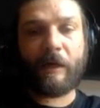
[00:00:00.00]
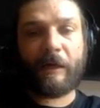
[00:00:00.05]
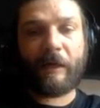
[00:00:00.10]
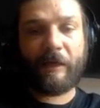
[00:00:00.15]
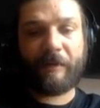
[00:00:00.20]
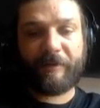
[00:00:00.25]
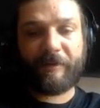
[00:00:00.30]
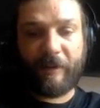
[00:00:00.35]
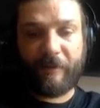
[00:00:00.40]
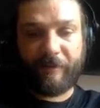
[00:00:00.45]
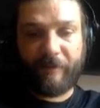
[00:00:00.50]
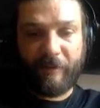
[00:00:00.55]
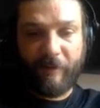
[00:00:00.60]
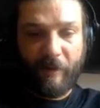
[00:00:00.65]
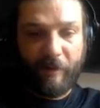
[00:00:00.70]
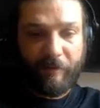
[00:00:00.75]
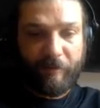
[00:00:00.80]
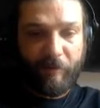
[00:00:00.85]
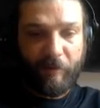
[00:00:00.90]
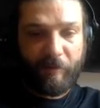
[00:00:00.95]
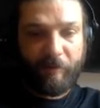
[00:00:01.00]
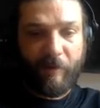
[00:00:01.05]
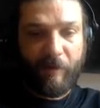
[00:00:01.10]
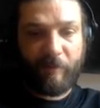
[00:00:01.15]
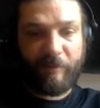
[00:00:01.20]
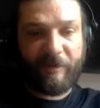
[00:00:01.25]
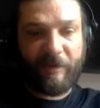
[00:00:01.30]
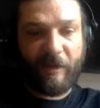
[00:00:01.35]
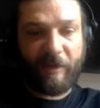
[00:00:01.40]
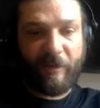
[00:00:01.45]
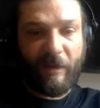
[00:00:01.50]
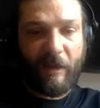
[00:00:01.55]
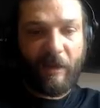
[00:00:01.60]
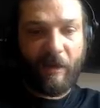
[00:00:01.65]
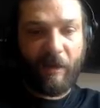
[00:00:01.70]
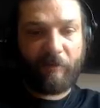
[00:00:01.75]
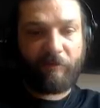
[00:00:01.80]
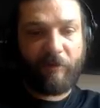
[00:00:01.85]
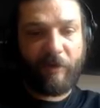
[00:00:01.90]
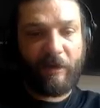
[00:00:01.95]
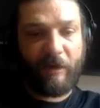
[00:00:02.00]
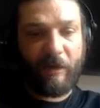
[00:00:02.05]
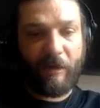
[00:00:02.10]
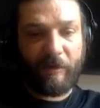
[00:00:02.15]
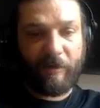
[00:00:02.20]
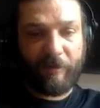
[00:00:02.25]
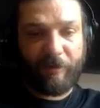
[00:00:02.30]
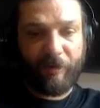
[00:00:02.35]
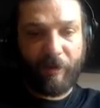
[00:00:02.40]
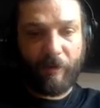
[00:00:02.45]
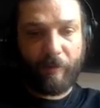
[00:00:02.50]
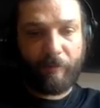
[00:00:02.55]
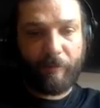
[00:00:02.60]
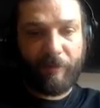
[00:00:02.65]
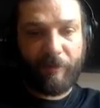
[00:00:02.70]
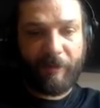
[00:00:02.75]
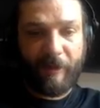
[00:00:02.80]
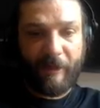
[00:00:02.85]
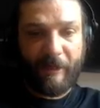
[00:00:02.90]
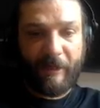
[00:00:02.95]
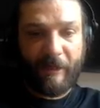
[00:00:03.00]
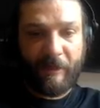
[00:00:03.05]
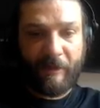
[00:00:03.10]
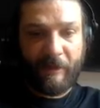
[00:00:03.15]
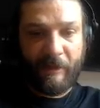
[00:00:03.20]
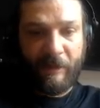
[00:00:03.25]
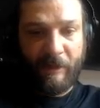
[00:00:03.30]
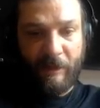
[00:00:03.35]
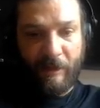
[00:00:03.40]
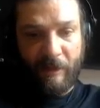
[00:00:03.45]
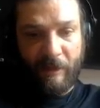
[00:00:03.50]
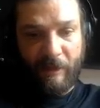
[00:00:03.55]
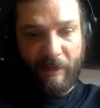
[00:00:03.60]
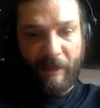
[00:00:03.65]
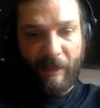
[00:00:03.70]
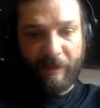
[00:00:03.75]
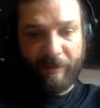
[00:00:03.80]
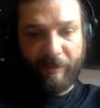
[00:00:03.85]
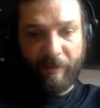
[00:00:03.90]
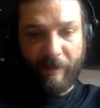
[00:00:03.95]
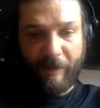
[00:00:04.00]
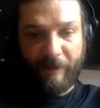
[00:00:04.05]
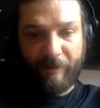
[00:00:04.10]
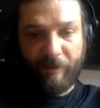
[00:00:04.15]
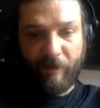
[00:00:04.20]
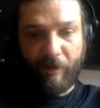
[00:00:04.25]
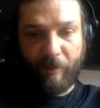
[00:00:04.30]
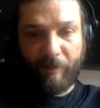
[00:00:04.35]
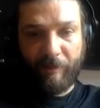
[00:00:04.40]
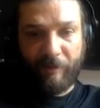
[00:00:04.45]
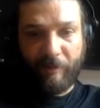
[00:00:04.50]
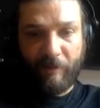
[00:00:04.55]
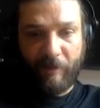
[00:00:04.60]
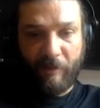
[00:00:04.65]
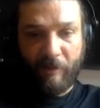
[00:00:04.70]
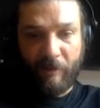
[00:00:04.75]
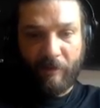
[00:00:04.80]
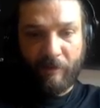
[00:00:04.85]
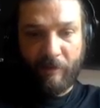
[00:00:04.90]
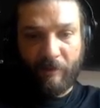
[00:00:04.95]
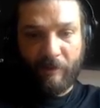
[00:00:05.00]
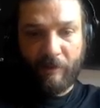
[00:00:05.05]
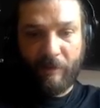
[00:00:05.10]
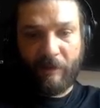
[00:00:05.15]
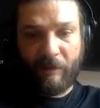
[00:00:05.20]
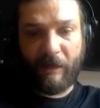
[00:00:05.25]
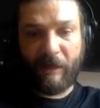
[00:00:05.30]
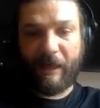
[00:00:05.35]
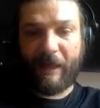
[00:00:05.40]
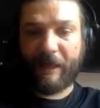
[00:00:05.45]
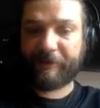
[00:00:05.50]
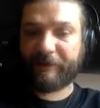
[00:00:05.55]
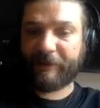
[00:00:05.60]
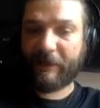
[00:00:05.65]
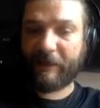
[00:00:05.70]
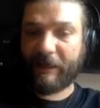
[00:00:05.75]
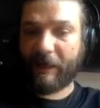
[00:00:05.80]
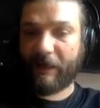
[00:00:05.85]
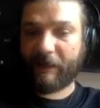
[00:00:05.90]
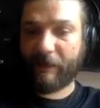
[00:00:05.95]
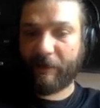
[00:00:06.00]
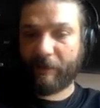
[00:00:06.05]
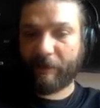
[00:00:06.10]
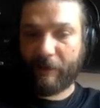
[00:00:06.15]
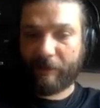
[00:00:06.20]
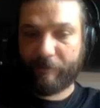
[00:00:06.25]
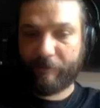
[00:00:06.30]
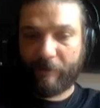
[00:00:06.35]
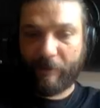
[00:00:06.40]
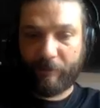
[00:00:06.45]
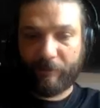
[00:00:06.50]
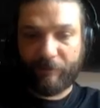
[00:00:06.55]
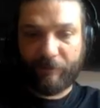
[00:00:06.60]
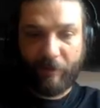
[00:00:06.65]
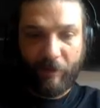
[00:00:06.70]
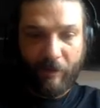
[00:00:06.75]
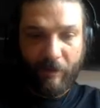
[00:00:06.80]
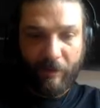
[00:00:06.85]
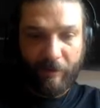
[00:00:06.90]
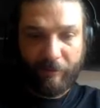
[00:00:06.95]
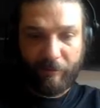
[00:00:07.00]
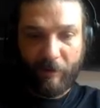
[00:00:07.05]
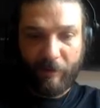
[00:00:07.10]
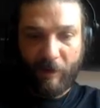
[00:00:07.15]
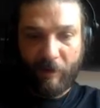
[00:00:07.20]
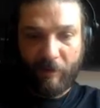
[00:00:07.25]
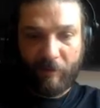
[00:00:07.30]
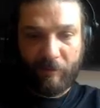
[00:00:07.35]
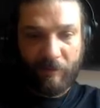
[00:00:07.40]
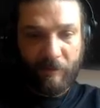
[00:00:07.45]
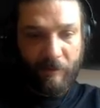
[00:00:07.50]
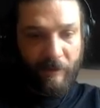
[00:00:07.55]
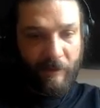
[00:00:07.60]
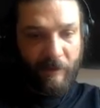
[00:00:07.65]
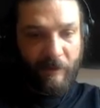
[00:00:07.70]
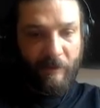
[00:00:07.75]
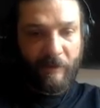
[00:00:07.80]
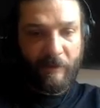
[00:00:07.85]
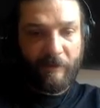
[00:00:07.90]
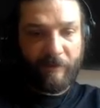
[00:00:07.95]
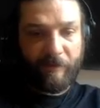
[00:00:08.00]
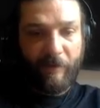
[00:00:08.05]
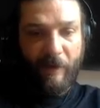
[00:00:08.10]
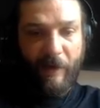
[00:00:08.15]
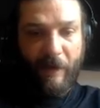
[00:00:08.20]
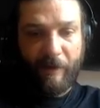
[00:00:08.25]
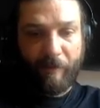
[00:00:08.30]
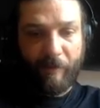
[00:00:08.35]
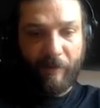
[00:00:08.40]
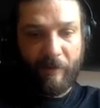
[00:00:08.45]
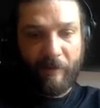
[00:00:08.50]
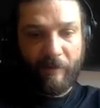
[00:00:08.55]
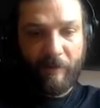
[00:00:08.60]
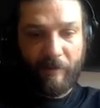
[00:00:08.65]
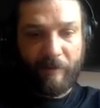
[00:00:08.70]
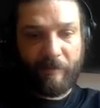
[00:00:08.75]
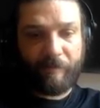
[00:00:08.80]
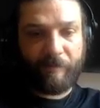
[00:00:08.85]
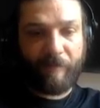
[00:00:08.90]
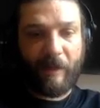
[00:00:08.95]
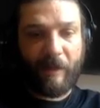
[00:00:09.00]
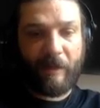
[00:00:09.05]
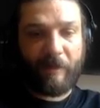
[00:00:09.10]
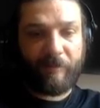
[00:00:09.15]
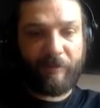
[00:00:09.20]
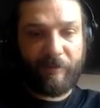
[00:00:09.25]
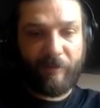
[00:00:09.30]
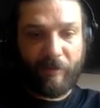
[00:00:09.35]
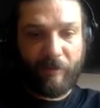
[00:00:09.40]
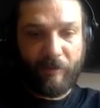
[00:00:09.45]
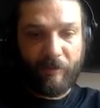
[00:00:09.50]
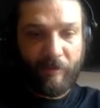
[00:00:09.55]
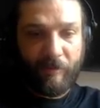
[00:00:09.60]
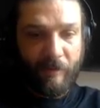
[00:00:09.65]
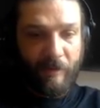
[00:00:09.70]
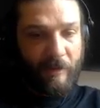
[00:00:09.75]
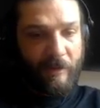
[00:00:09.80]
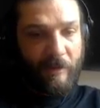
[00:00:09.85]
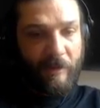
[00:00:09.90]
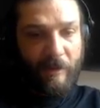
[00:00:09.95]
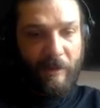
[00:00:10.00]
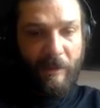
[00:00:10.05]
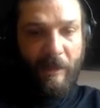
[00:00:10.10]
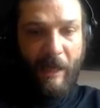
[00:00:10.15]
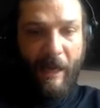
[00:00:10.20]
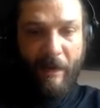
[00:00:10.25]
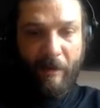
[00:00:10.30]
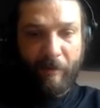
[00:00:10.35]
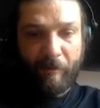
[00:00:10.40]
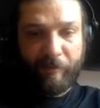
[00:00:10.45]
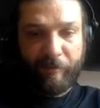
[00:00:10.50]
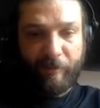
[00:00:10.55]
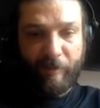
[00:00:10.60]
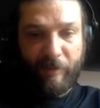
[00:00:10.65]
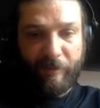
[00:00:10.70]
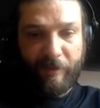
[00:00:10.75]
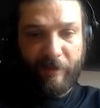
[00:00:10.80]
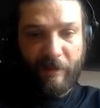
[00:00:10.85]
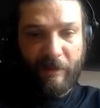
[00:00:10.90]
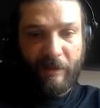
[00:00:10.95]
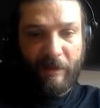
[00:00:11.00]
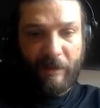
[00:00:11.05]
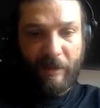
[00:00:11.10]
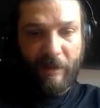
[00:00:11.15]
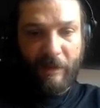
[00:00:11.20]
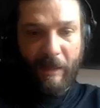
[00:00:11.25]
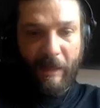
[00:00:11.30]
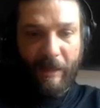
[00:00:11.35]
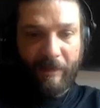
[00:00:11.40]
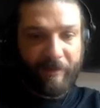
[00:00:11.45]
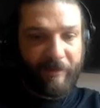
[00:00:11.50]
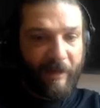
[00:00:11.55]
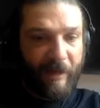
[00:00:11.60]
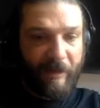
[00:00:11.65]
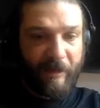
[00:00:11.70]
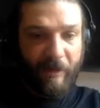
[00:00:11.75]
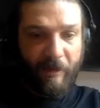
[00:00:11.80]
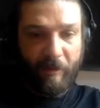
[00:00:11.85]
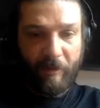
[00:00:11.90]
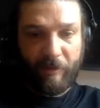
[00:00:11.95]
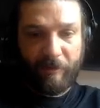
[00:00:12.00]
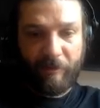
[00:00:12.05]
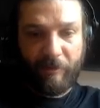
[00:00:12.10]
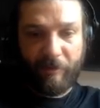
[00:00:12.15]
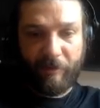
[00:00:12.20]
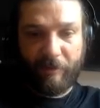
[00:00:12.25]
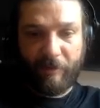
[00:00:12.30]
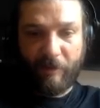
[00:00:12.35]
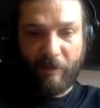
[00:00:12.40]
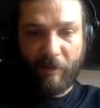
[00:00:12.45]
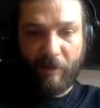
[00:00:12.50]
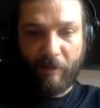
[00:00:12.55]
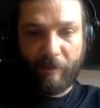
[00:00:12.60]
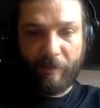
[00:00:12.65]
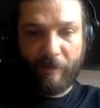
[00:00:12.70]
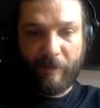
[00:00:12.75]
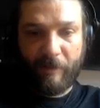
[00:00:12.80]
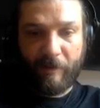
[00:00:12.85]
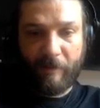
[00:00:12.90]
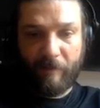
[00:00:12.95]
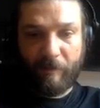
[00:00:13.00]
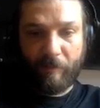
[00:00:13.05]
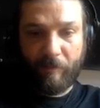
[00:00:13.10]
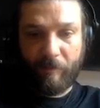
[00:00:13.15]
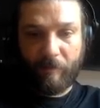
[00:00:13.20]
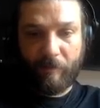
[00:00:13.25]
Okay, so that's a nice groove coming together, and I really like the toms in the 808 toms and the classic 808 rim shot as well. For anyone into house music and techno, it's used a lot, but